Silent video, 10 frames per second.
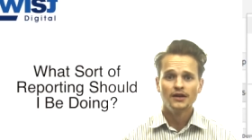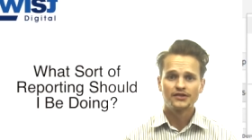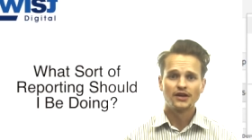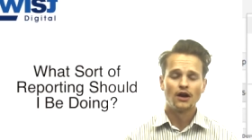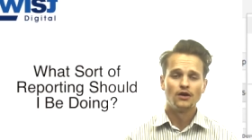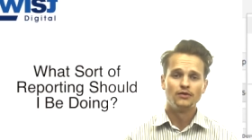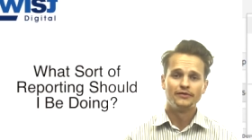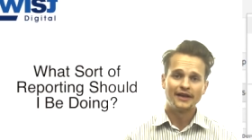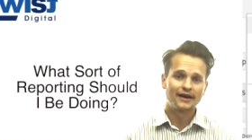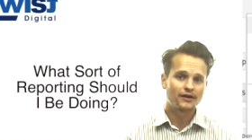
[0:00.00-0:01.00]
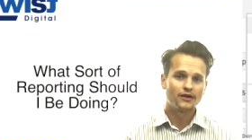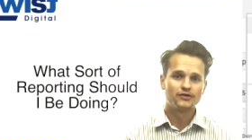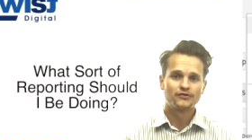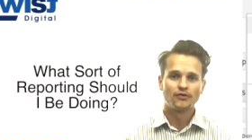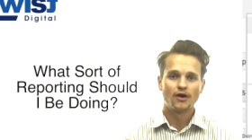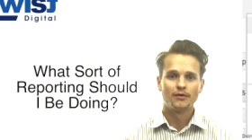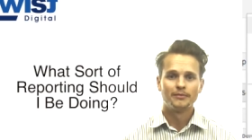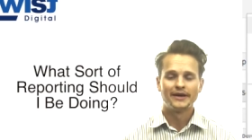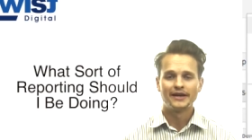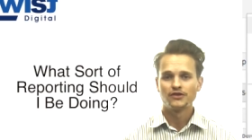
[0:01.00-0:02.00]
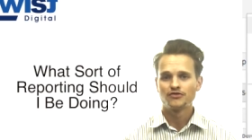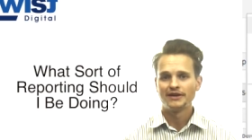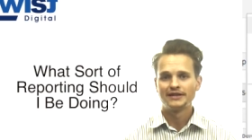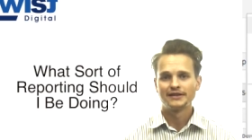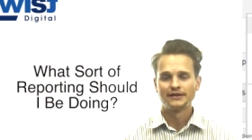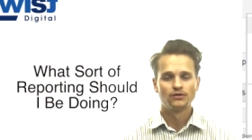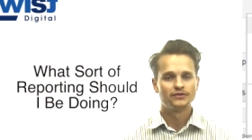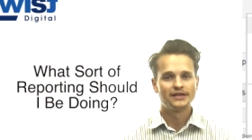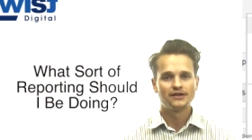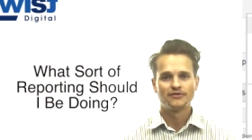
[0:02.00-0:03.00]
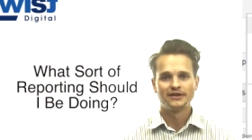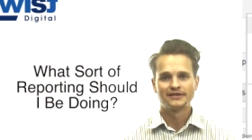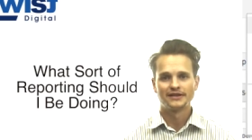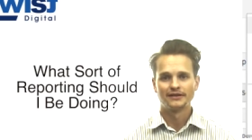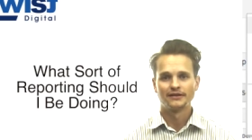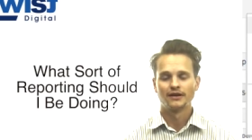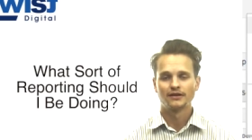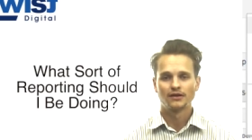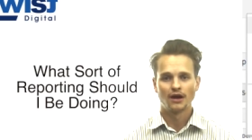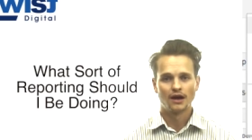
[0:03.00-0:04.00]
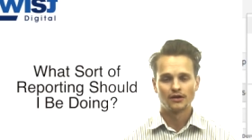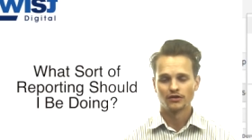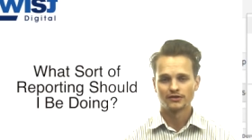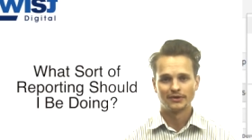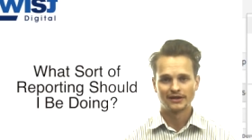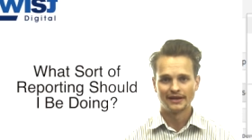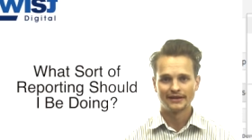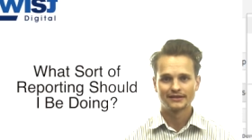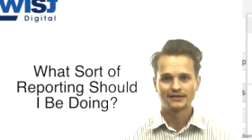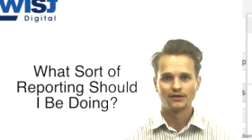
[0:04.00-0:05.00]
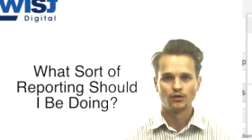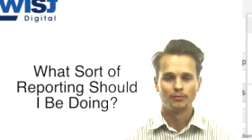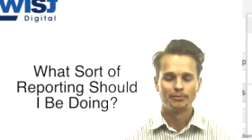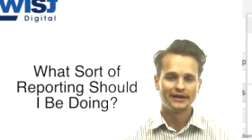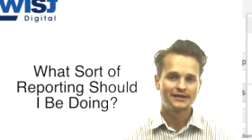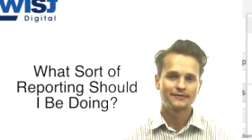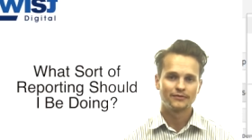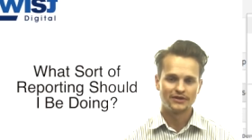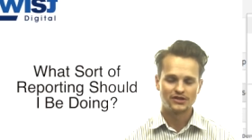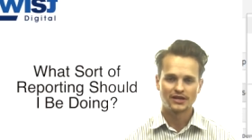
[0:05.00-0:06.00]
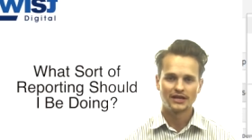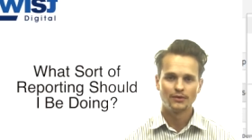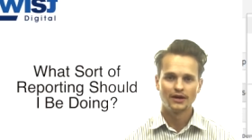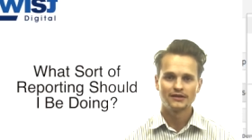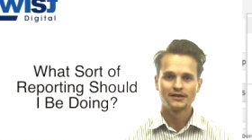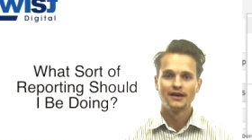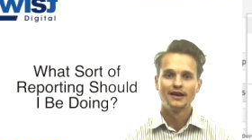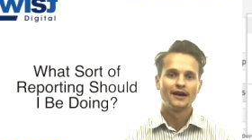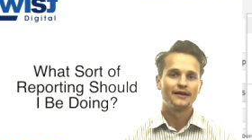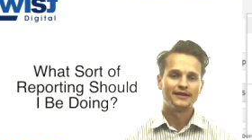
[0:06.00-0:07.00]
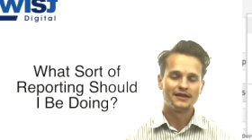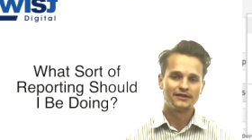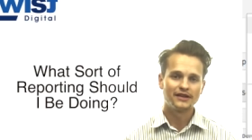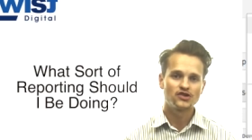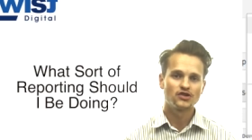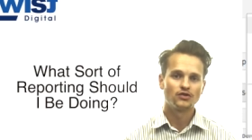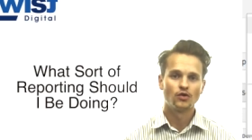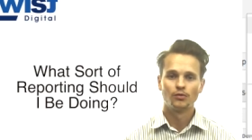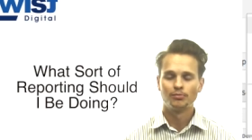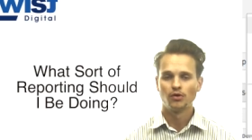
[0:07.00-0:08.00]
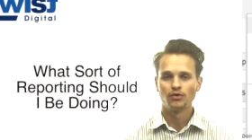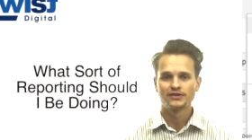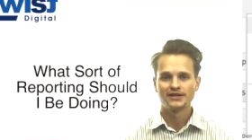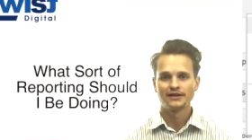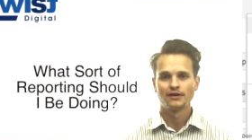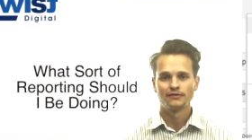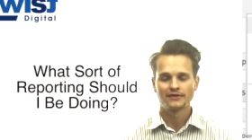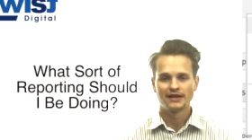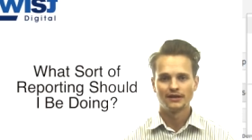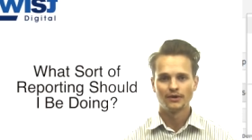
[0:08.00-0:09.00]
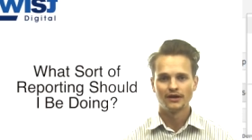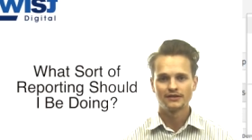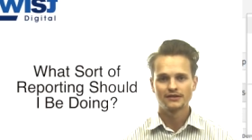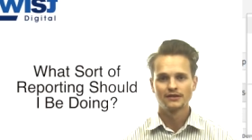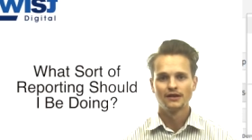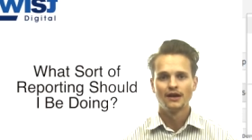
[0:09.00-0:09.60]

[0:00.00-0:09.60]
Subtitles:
So that goes from increasing or decreasing cost per clicks or bids for each keyword, the addition or pausing of keywords,